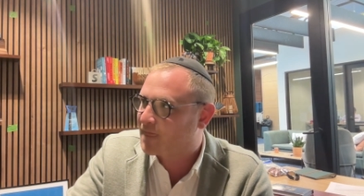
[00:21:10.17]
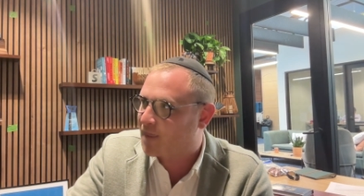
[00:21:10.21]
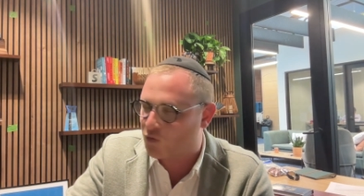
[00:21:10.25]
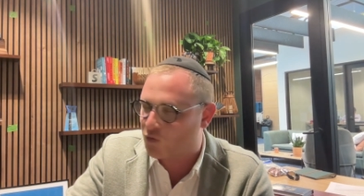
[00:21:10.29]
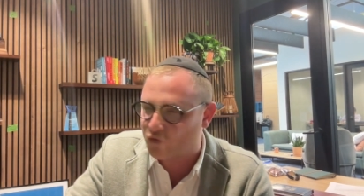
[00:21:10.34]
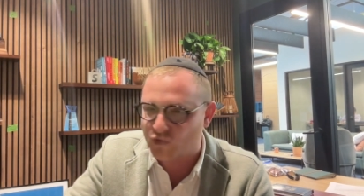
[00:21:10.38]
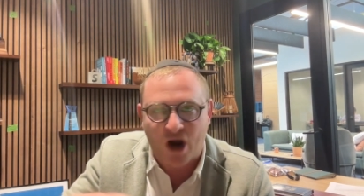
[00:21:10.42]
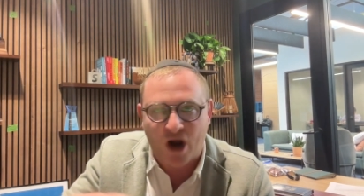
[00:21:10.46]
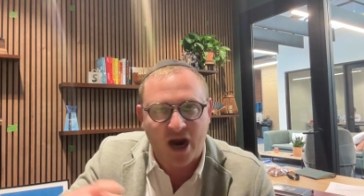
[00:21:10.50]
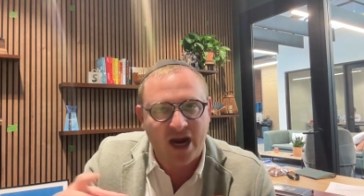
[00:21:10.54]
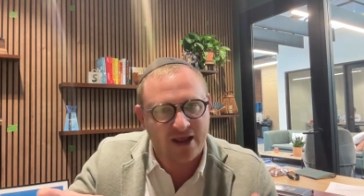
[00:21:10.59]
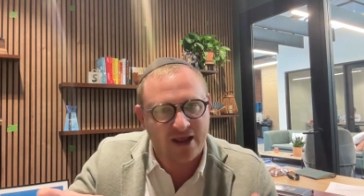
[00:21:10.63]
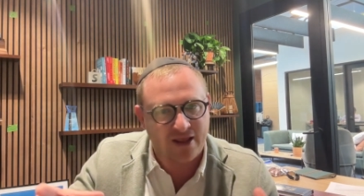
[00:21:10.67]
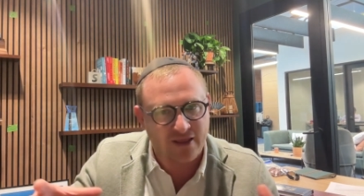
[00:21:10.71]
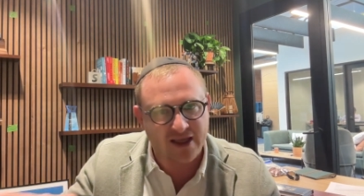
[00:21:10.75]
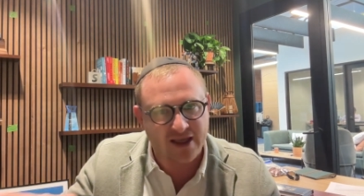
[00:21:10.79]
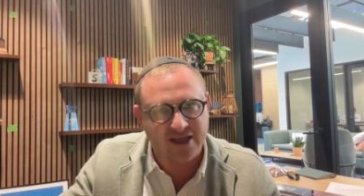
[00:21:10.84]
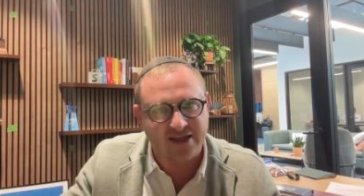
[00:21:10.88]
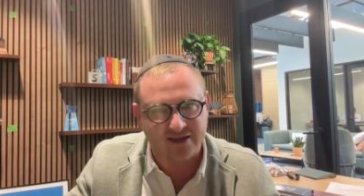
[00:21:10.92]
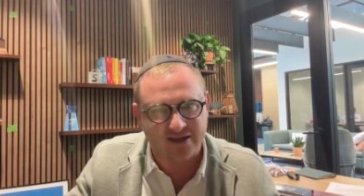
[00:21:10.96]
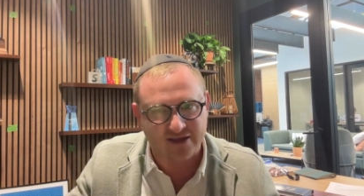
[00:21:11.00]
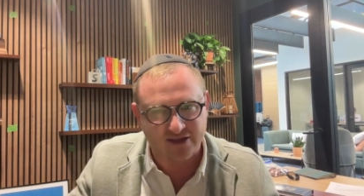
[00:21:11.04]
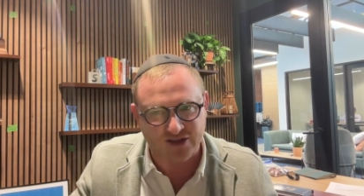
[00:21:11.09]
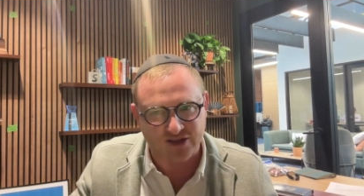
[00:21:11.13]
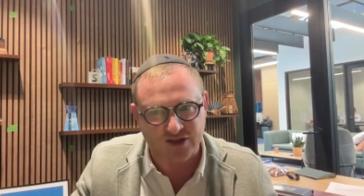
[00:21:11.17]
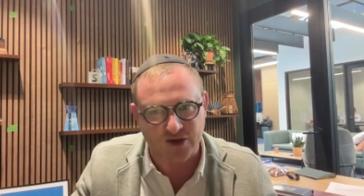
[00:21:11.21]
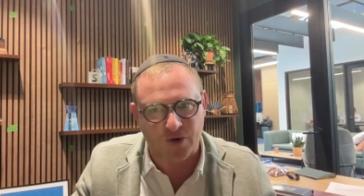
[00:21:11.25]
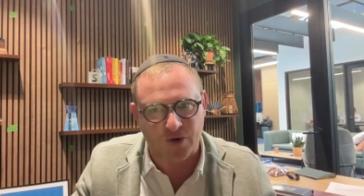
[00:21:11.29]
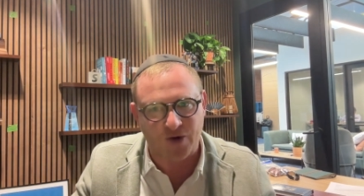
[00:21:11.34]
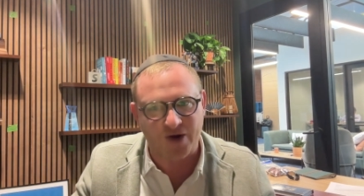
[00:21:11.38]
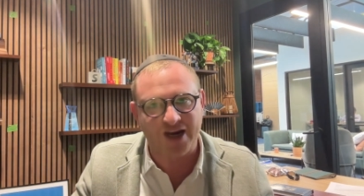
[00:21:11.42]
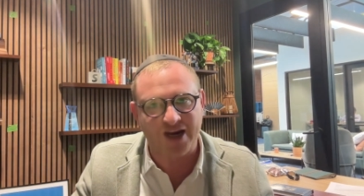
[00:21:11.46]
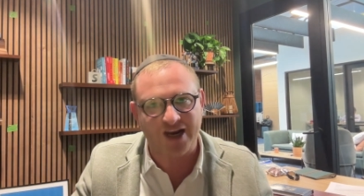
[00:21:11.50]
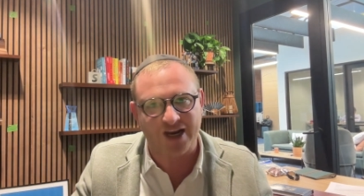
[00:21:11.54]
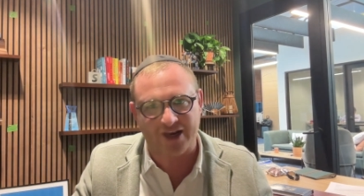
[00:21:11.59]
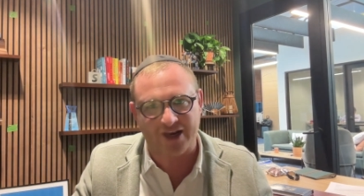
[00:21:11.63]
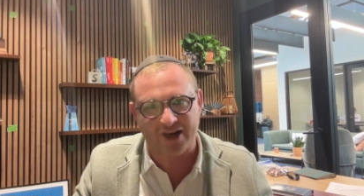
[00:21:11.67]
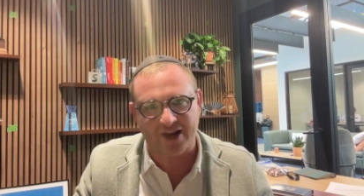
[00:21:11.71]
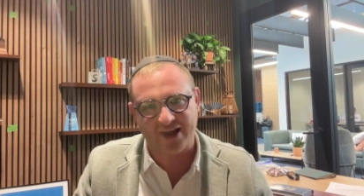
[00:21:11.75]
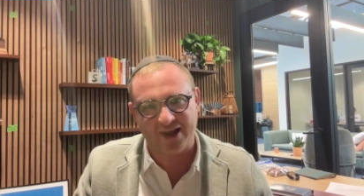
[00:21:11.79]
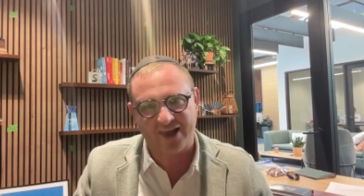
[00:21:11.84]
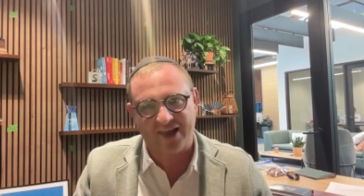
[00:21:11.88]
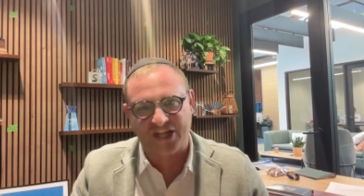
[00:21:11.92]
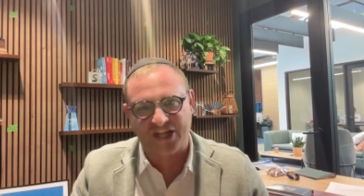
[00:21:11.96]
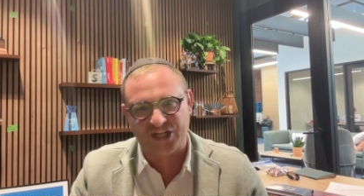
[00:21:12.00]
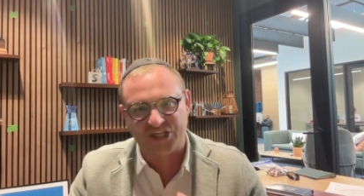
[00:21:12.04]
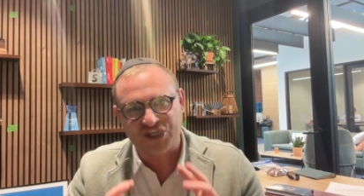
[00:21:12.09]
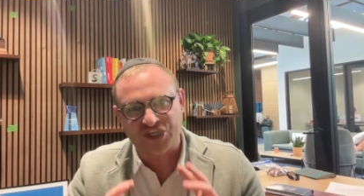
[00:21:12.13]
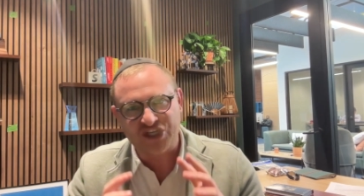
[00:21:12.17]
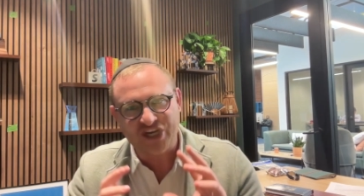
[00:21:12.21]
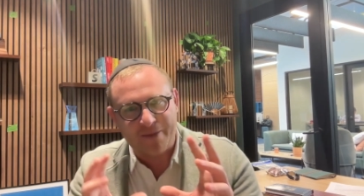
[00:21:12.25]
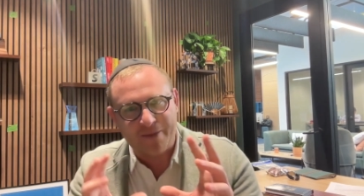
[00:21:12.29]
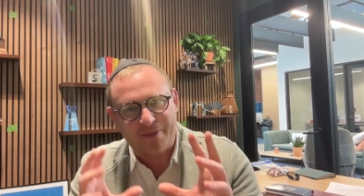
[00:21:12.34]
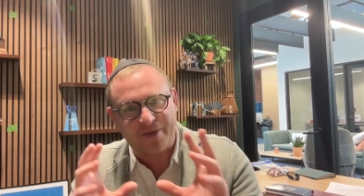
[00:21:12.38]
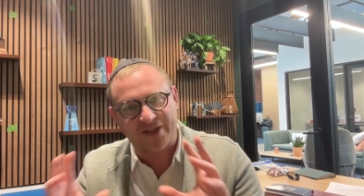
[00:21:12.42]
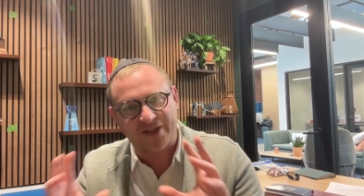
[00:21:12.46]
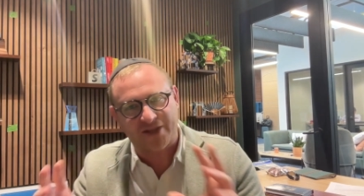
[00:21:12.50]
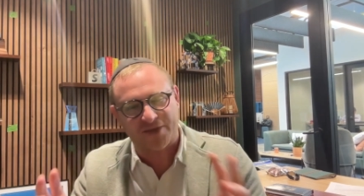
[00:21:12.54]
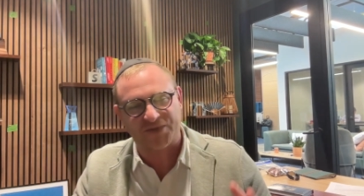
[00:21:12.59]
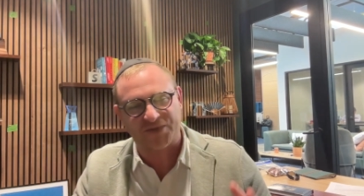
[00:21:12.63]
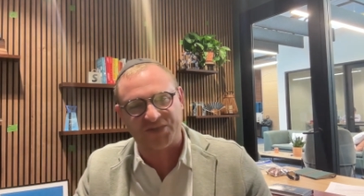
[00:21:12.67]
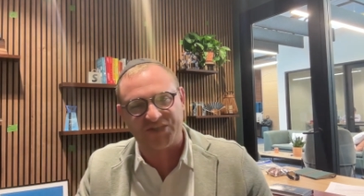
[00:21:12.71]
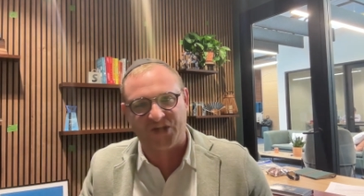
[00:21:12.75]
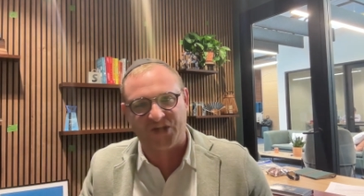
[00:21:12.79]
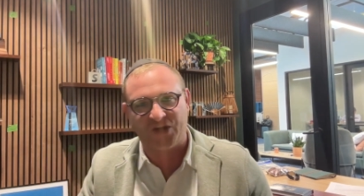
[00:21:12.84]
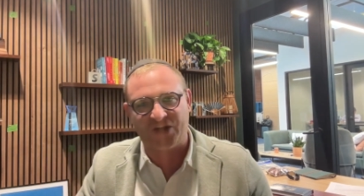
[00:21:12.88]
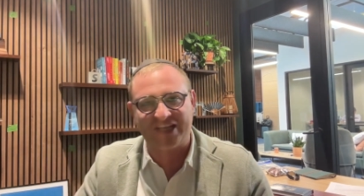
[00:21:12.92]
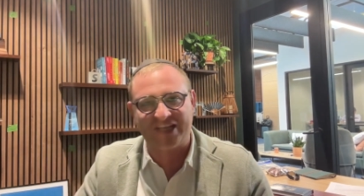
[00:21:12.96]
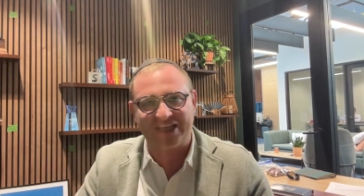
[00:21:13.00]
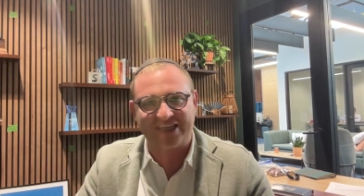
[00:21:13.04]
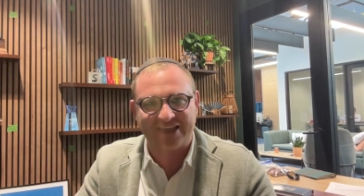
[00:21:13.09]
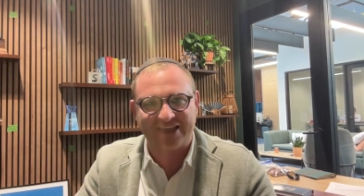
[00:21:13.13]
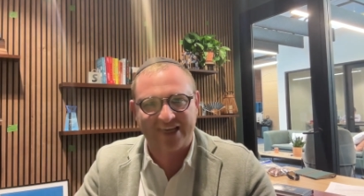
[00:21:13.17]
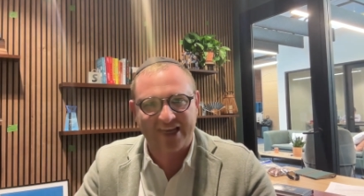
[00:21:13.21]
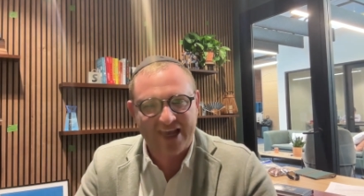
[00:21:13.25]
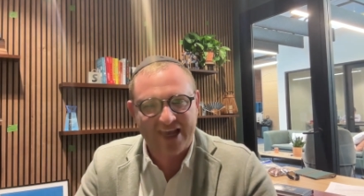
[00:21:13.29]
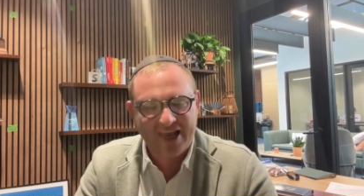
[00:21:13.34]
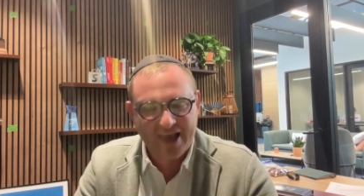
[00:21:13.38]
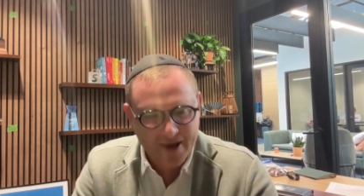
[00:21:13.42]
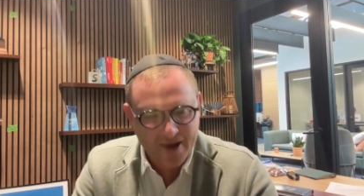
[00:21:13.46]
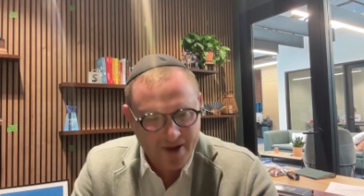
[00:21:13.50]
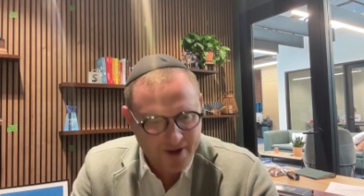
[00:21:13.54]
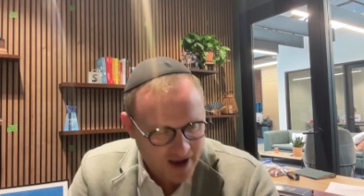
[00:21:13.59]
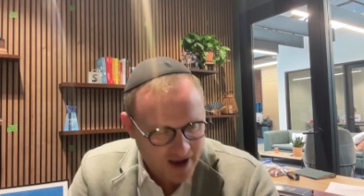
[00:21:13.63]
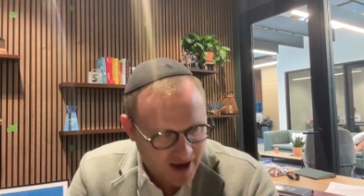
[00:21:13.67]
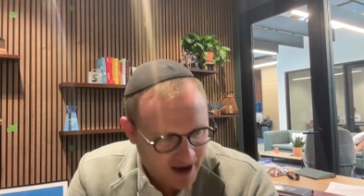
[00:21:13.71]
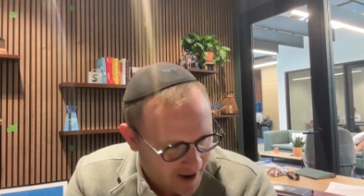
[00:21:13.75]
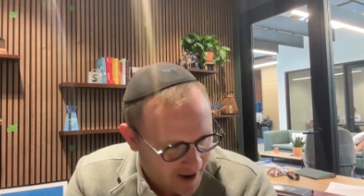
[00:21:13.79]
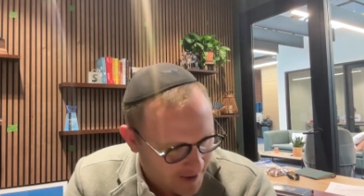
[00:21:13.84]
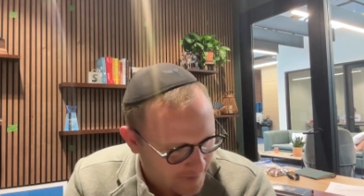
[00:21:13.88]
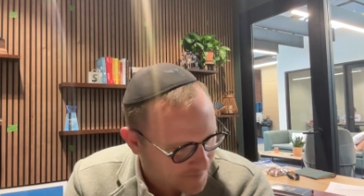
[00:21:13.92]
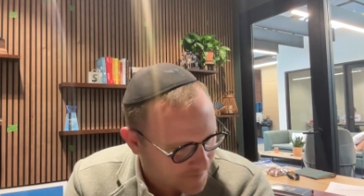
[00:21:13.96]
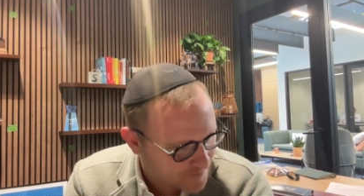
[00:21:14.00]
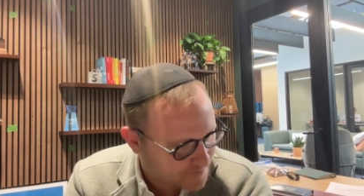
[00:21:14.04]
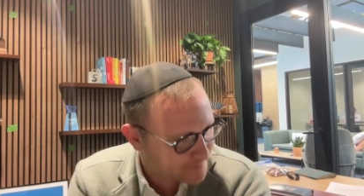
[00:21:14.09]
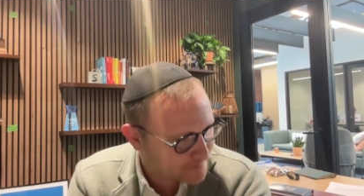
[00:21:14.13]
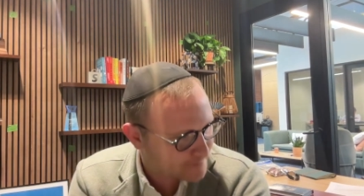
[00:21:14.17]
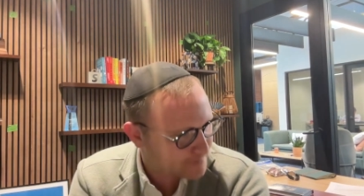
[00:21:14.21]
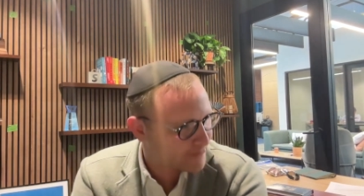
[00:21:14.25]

writing this story and, and shaping those journeys. Mm-hmm. Um,